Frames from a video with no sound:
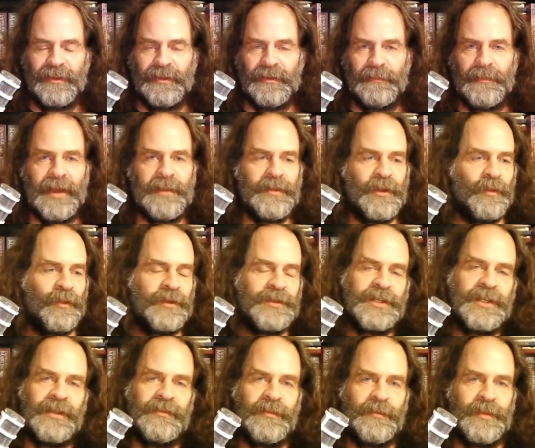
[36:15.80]
Maybe it
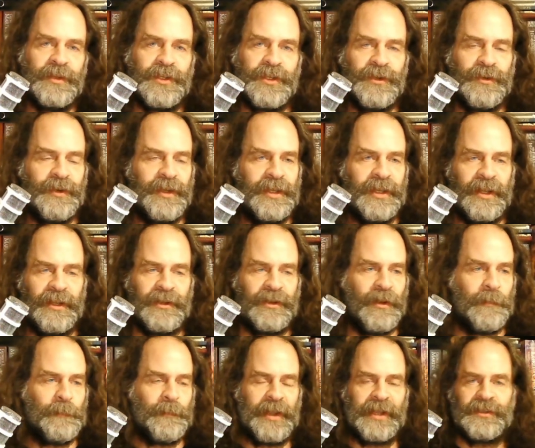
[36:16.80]
wasn't even mature yet. It
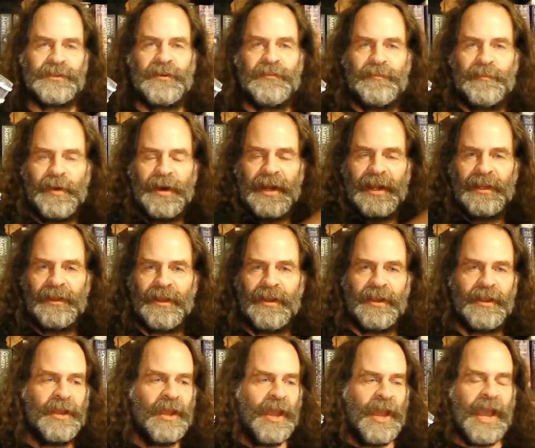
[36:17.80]
got picked off by a
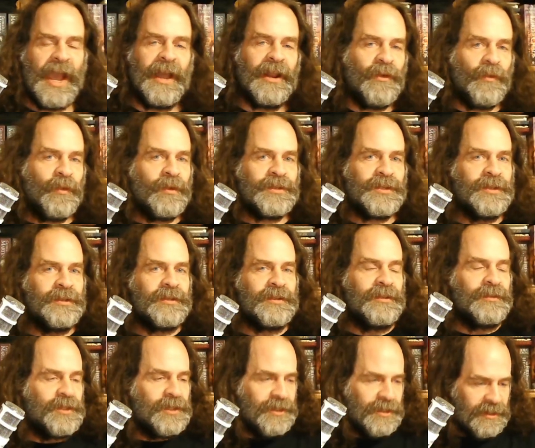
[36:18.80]
lion. And it wasn't.
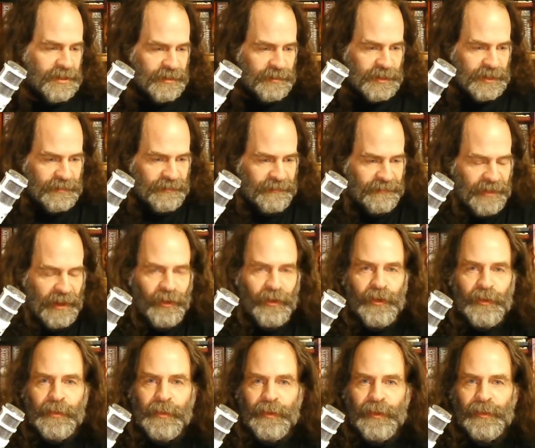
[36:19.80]
It was
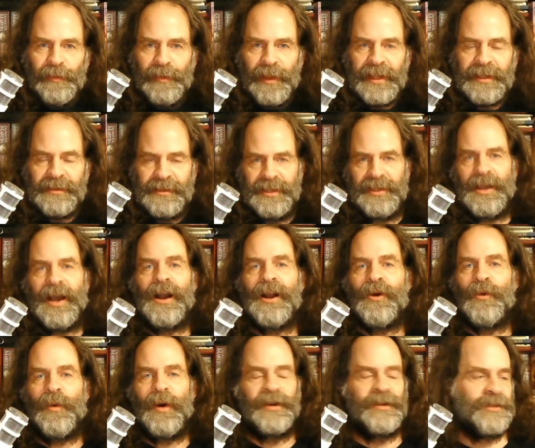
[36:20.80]
vulnerable, like
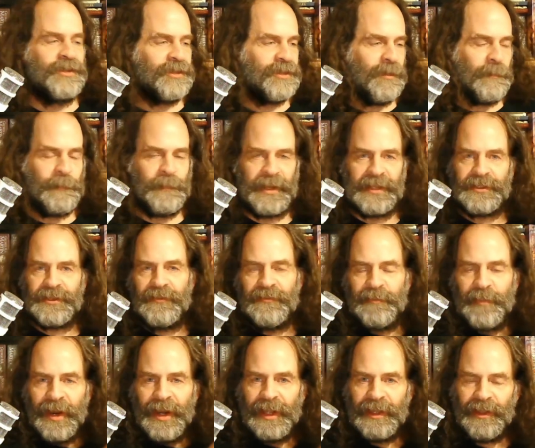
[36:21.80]
young one. It just got picked off
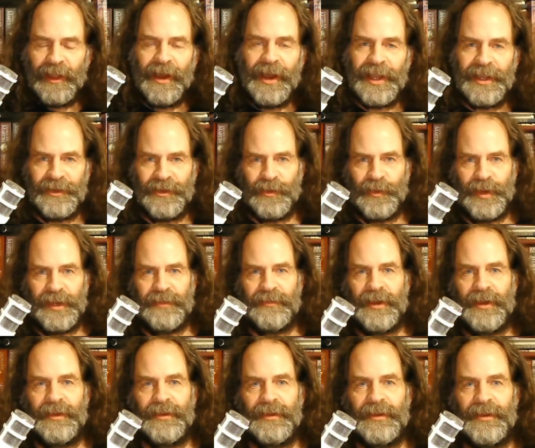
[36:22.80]
by a lion or
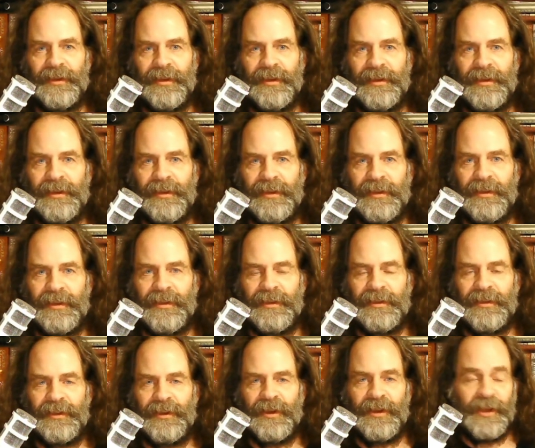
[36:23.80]
whatever.
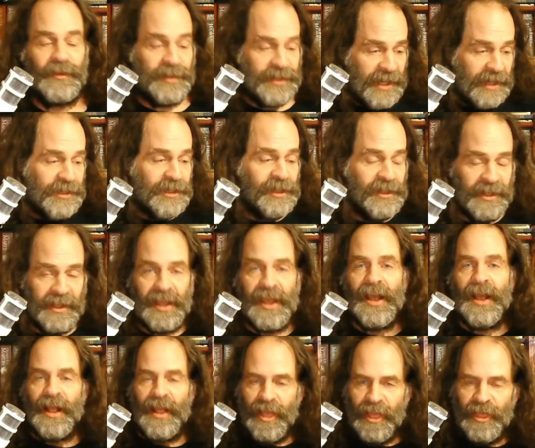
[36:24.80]
You know, it was actually
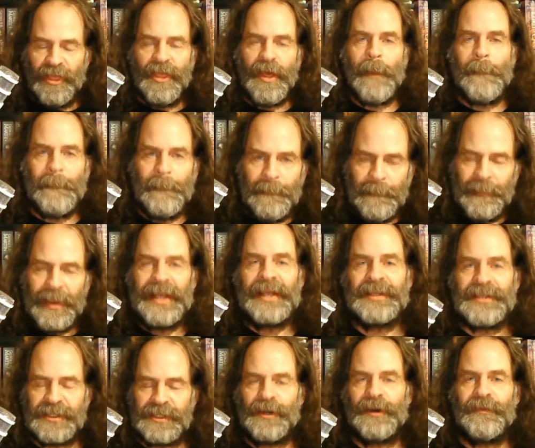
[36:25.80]
the
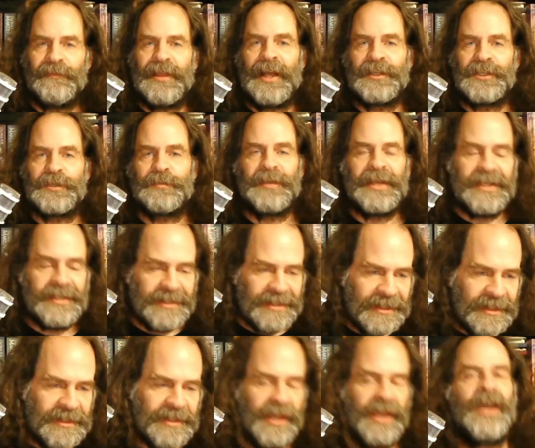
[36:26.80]
best of that
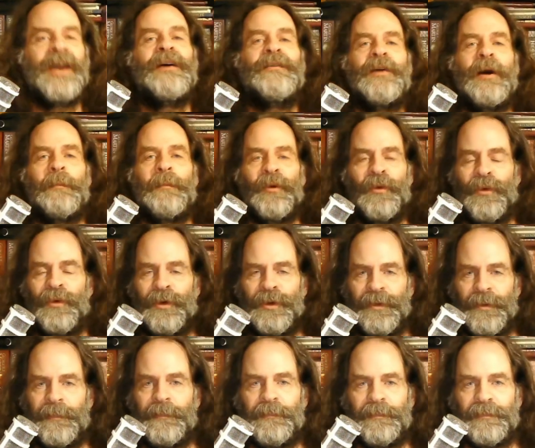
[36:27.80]
species ever
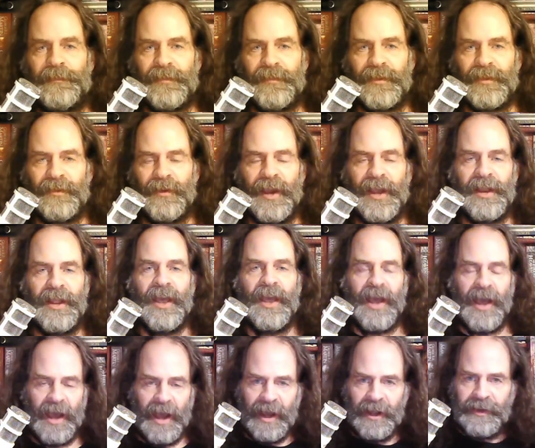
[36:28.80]
born, right?
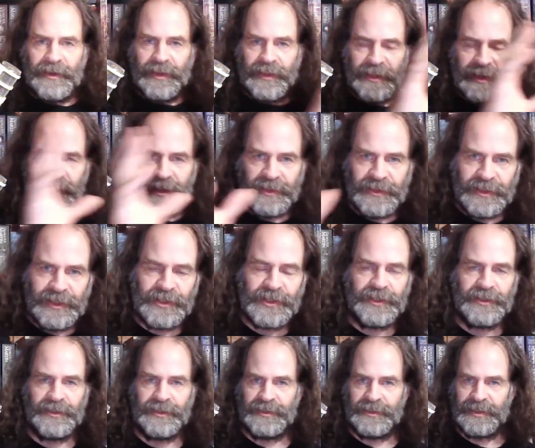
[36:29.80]
Under the
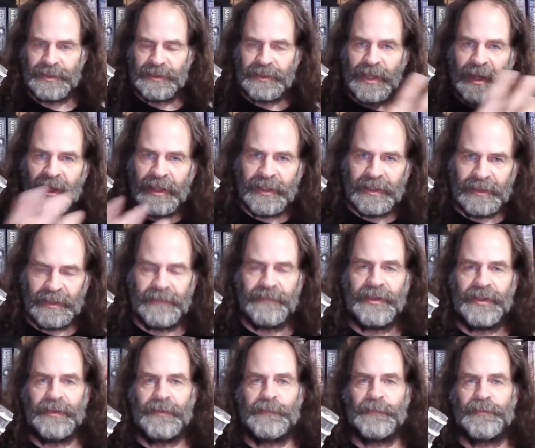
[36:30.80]
conditions that they live
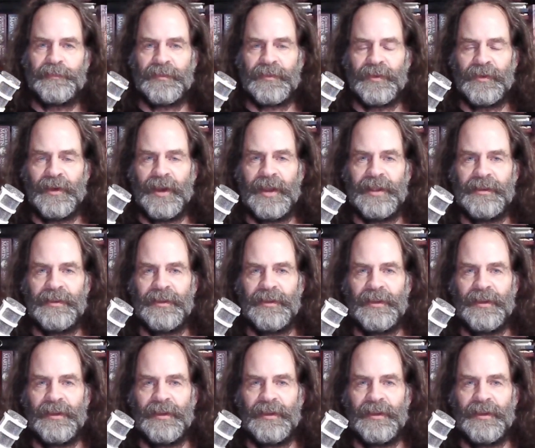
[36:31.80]
in, right?